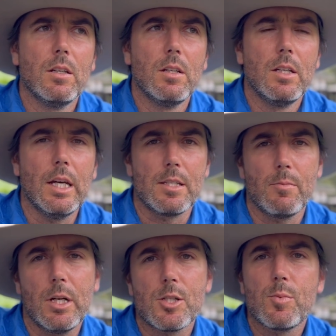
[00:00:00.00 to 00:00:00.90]
Yeah, it's a
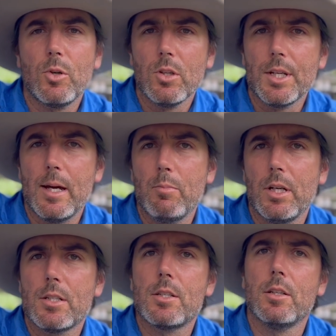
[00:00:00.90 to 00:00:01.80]
much smaller
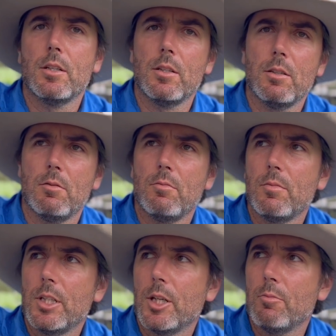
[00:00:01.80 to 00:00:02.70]
number to,
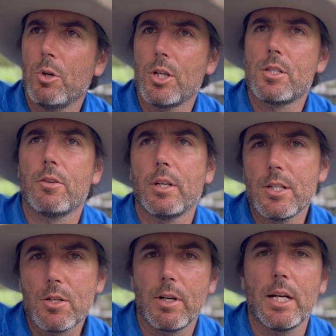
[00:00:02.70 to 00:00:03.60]
you know, monitor and
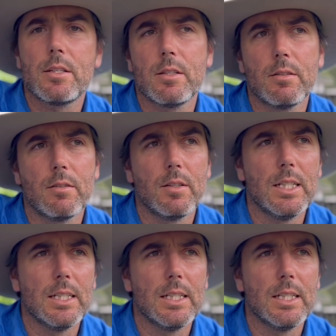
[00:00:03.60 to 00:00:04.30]
interact and,